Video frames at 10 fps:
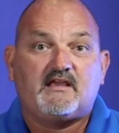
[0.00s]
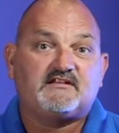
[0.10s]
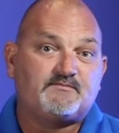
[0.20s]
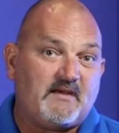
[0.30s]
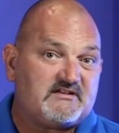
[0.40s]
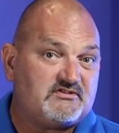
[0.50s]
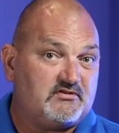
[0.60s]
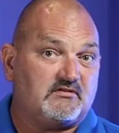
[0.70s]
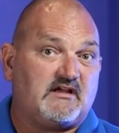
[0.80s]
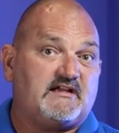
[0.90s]
It's best
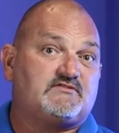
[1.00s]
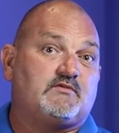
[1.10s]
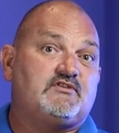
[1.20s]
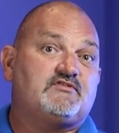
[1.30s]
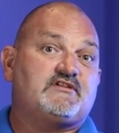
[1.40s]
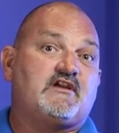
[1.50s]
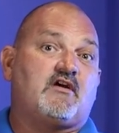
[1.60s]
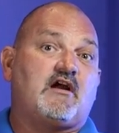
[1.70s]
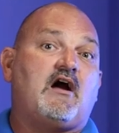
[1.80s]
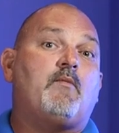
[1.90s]
utilized when using
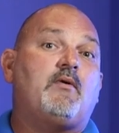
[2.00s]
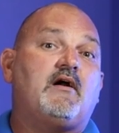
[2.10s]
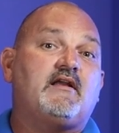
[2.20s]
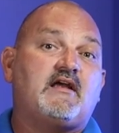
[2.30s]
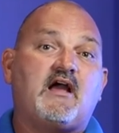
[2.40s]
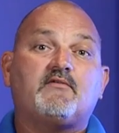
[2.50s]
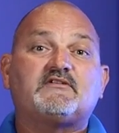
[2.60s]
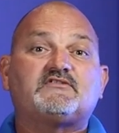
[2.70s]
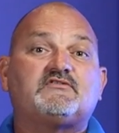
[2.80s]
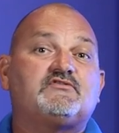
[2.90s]
our Alpine
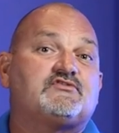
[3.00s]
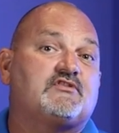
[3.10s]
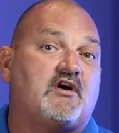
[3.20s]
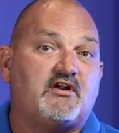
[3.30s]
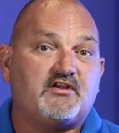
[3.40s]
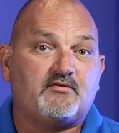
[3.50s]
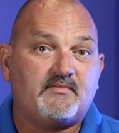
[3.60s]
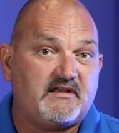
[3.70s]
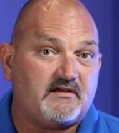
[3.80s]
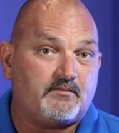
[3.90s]
high-resolution audio
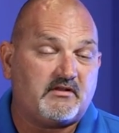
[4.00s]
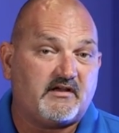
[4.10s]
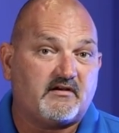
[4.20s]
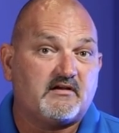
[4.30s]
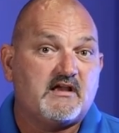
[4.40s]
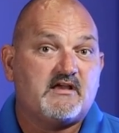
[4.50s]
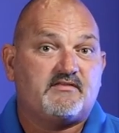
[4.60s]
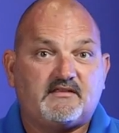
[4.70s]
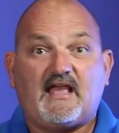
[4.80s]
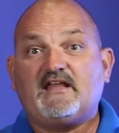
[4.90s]
media player,
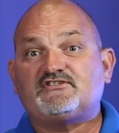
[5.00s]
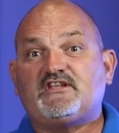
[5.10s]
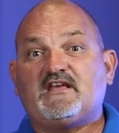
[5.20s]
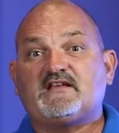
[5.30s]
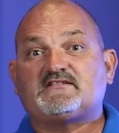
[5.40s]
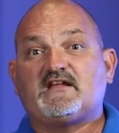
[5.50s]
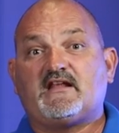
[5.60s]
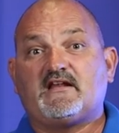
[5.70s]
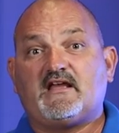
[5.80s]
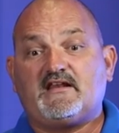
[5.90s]
the HDS
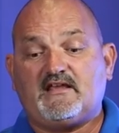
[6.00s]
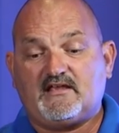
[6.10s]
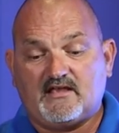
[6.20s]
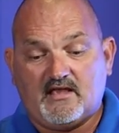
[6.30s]
990,